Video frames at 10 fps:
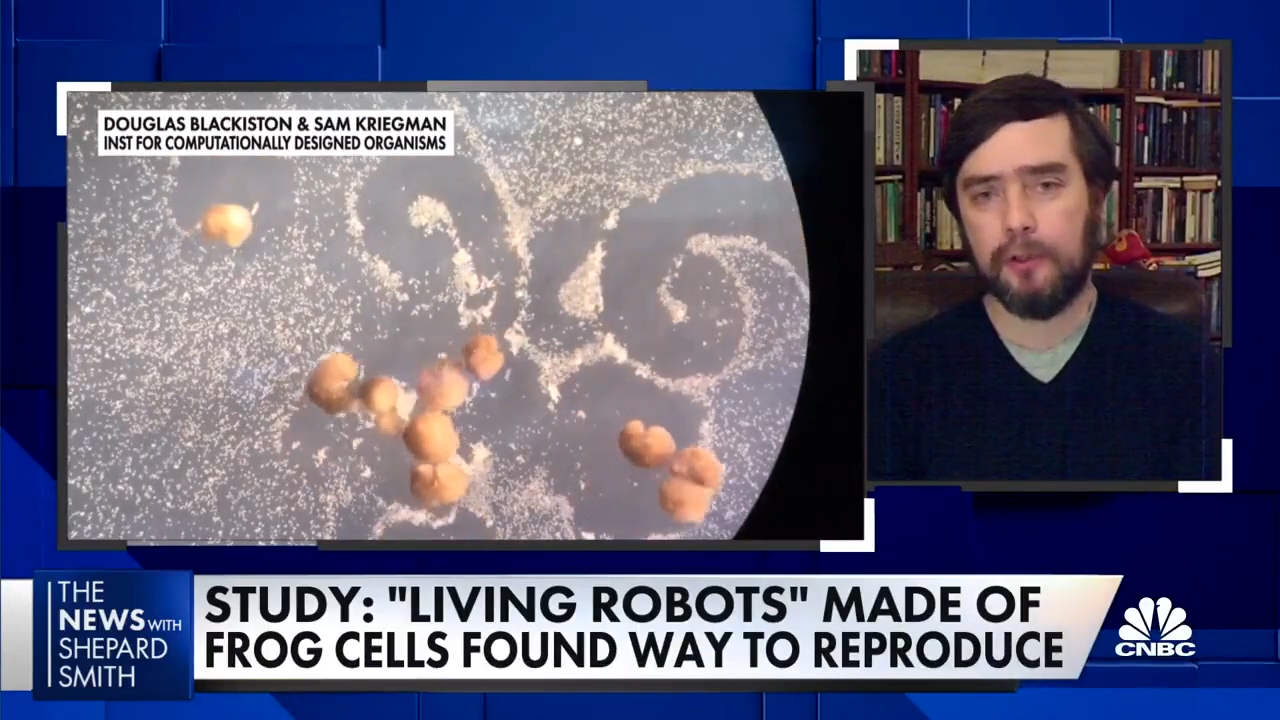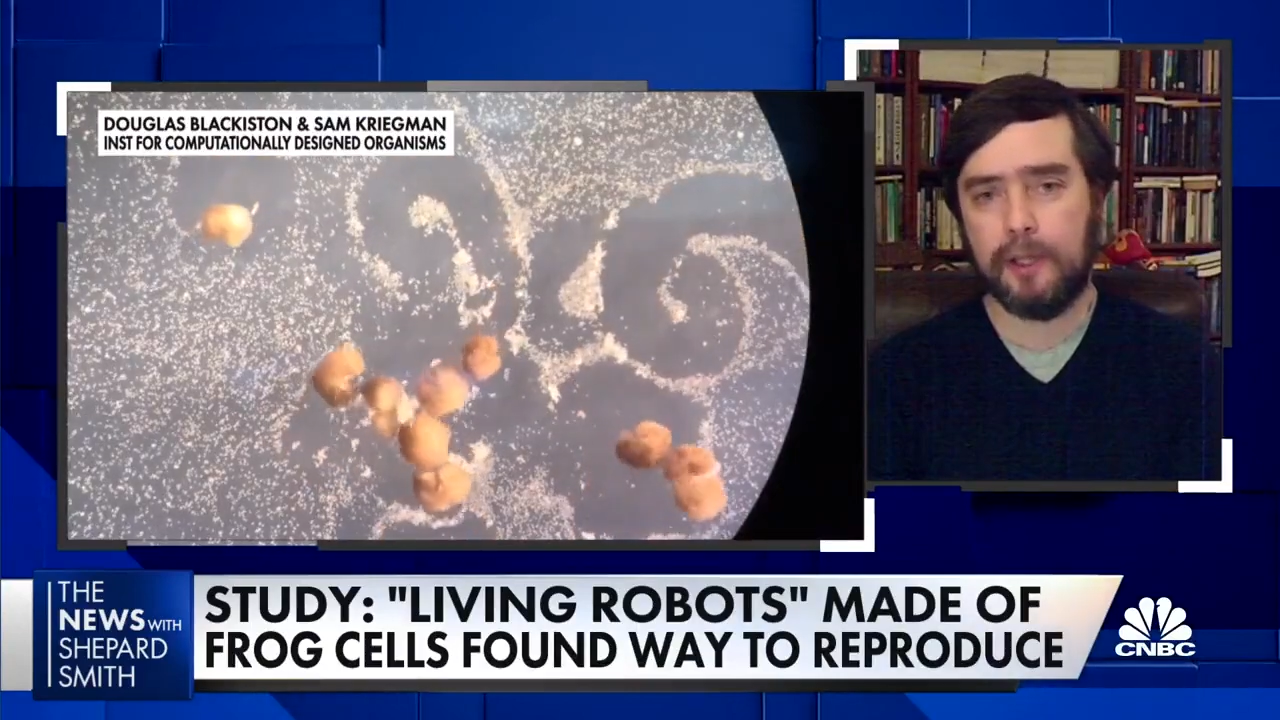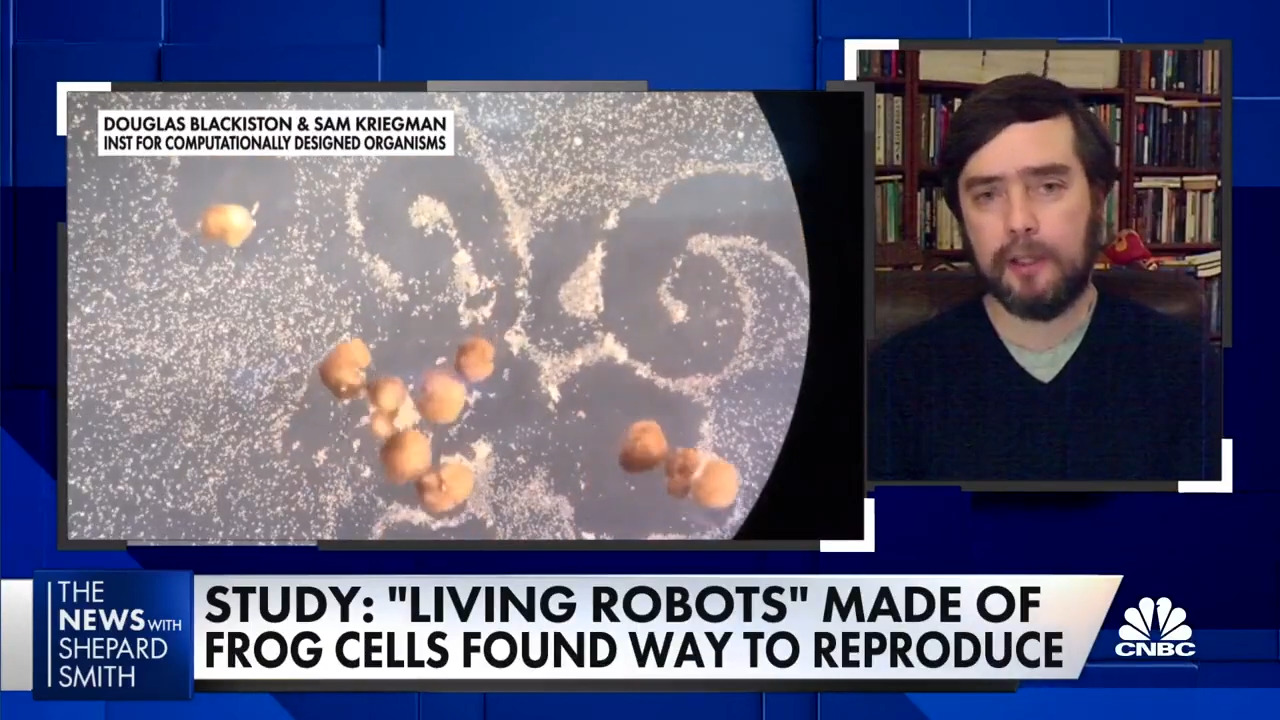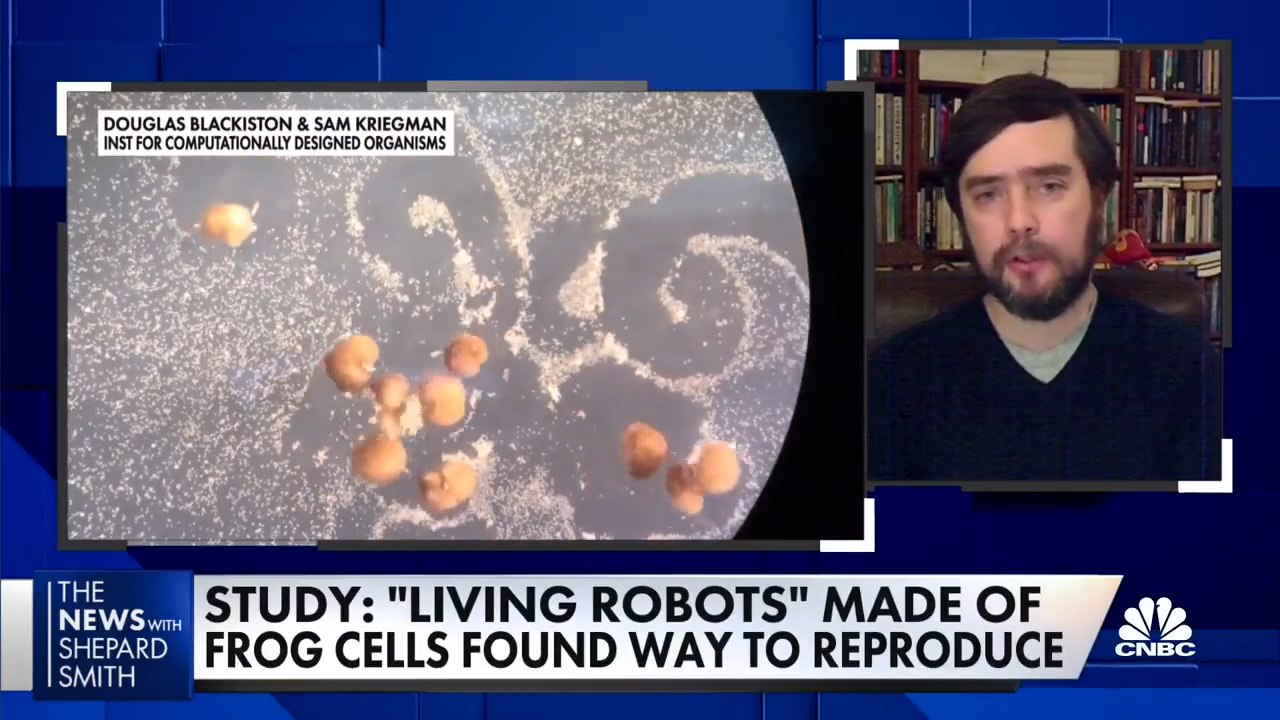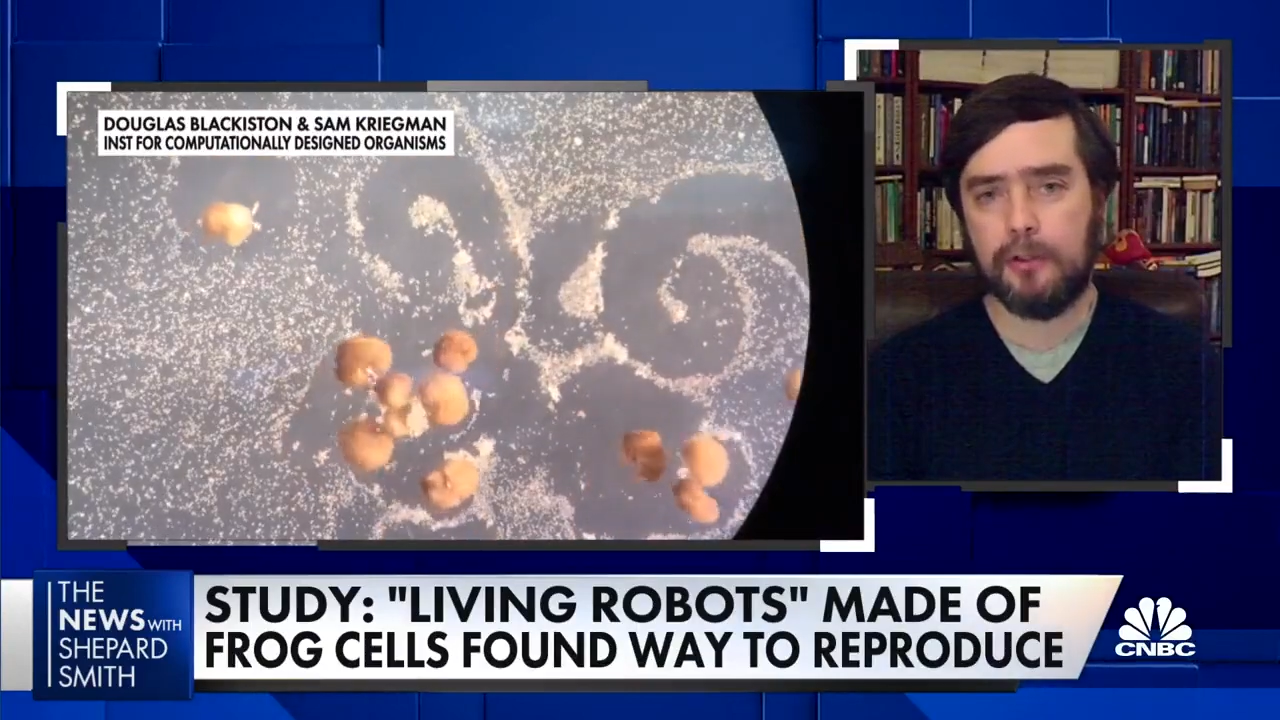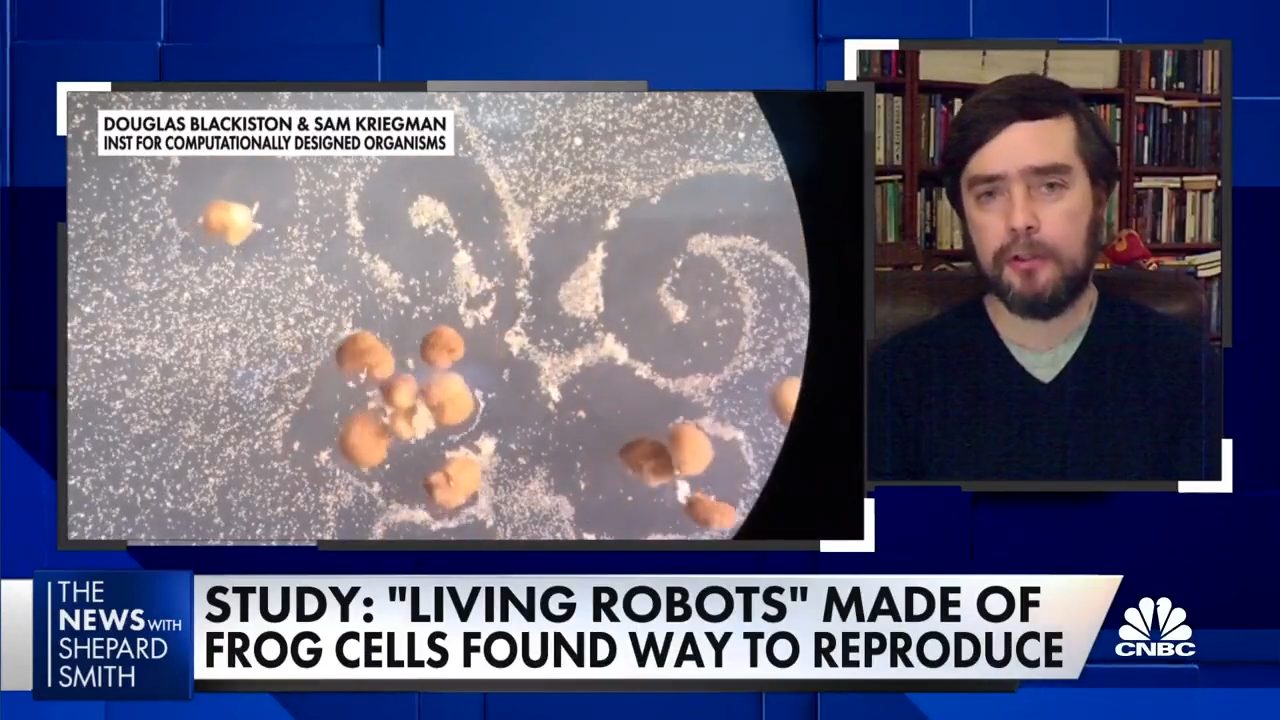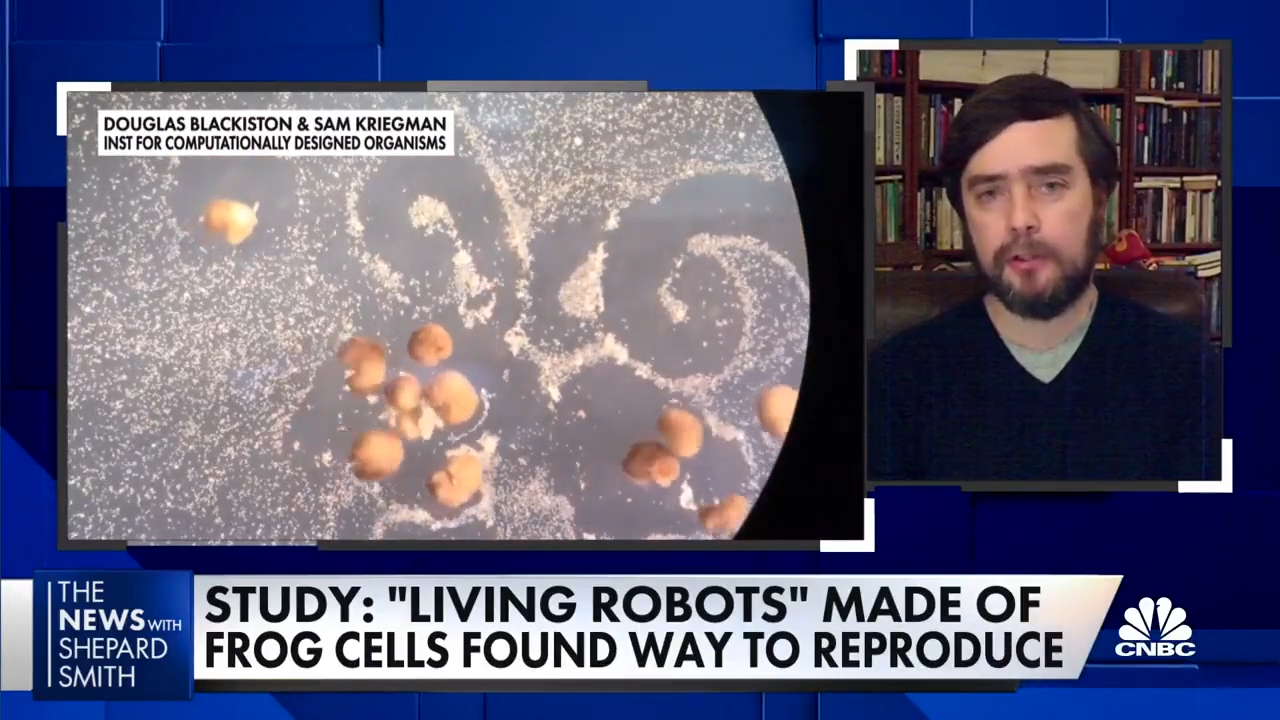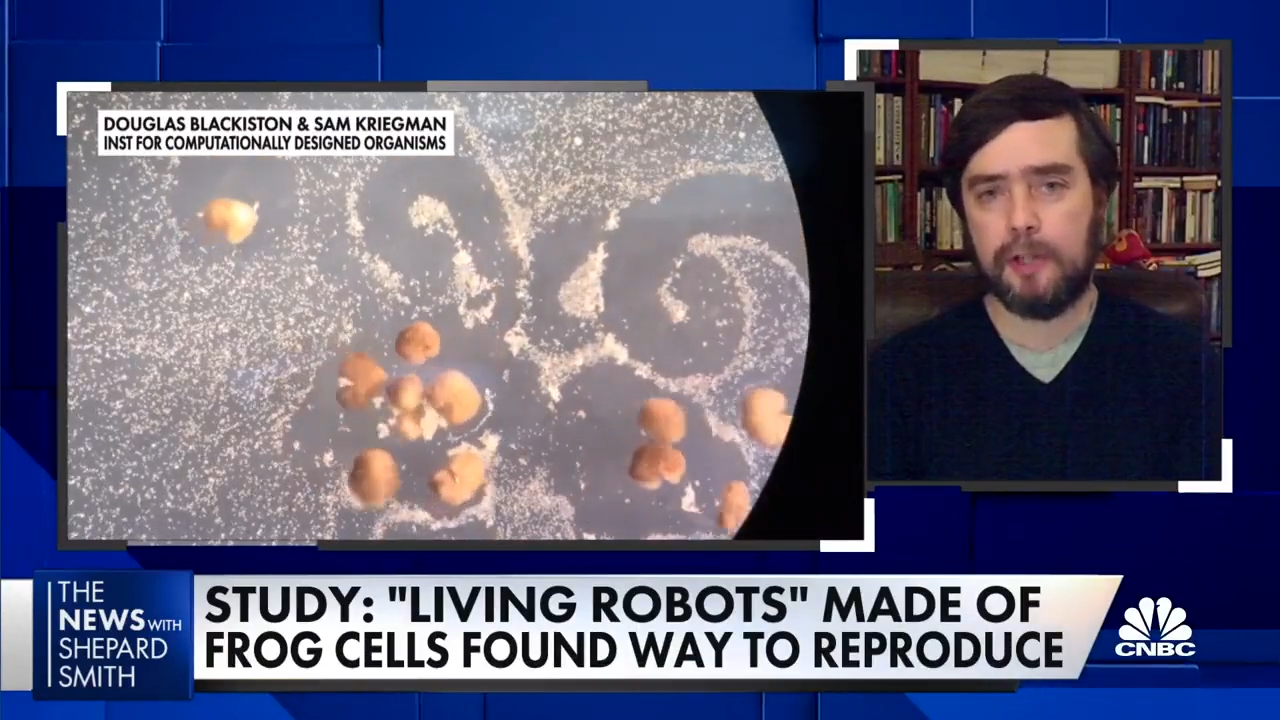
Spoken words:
intelligence